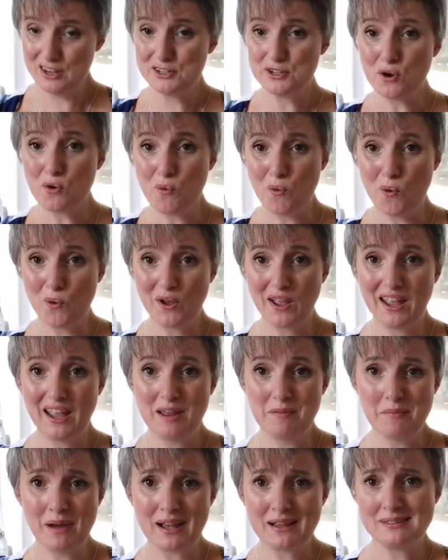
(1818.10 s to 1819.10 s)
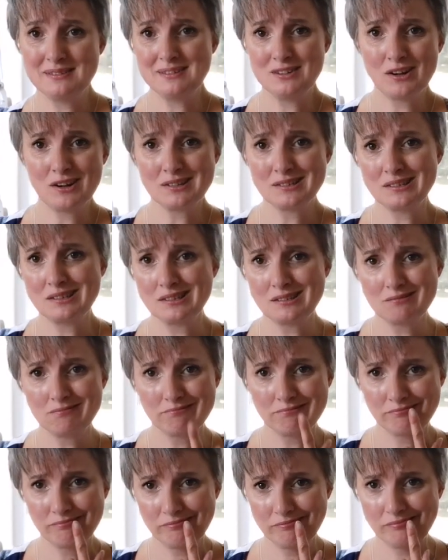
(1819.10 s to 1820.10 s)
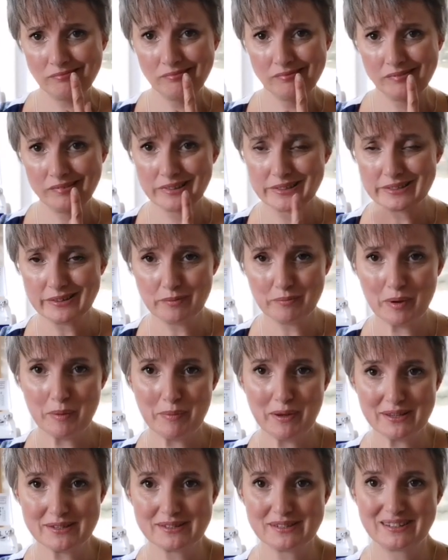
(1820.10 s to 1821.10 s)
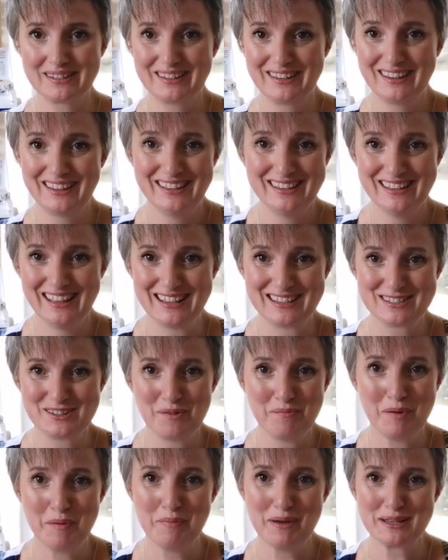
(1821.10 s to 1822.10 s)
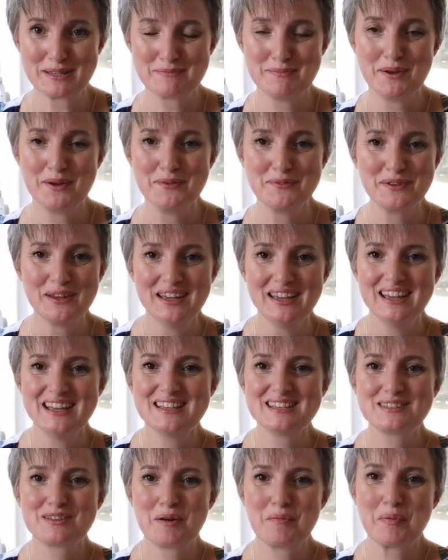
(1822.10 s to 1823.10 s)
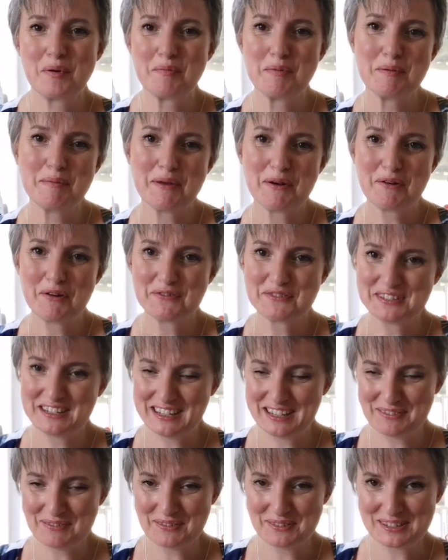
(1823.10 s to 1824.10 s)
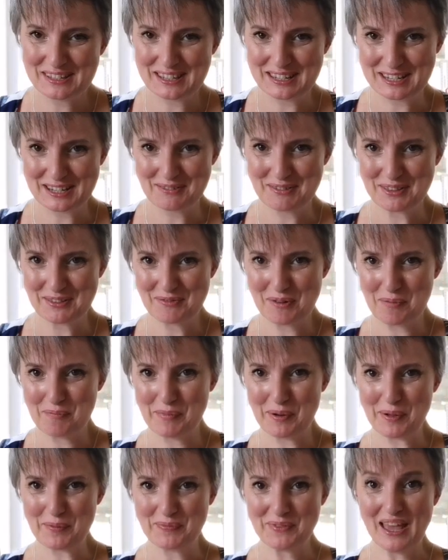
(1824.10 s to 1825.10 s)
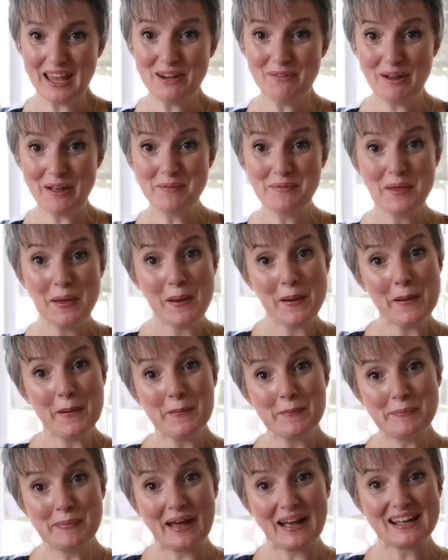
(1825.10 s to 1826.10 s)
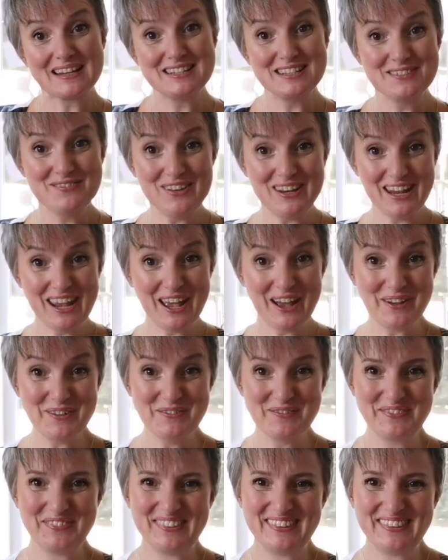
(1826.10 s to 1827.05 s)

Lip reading: dog walking in maxi dresses, it's not my best. It's not my best move, so I'm probably better off sitting with a romper. Anyway, back to the video.